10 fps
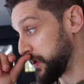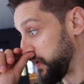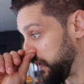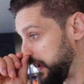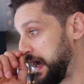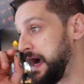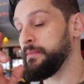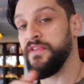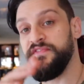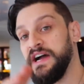so
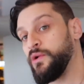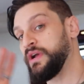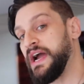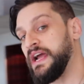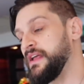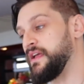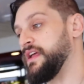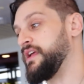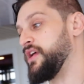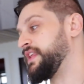I'm the final guy
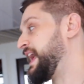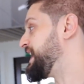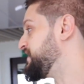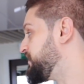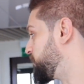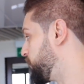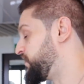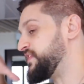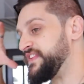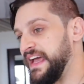at the end of
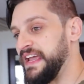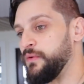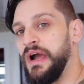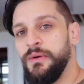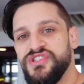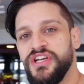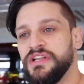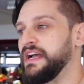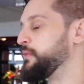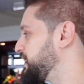the day where we're
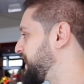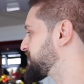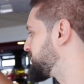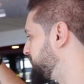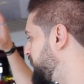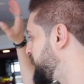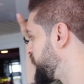chilling out, relaxing,